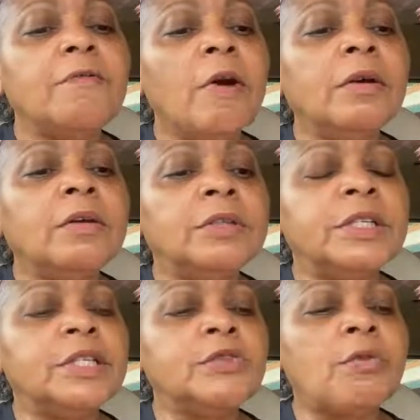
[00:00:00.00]
Frankl
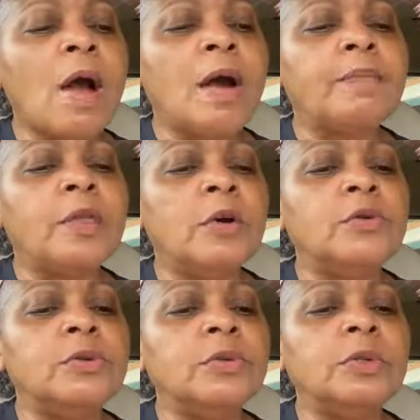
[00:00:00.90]
described
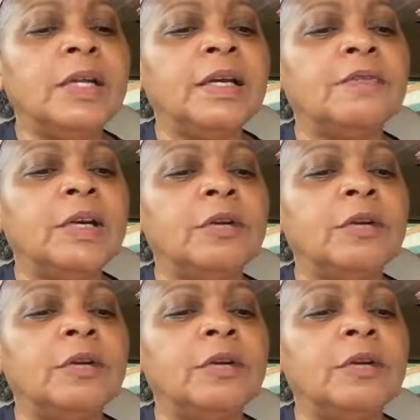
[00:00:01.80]
those who lived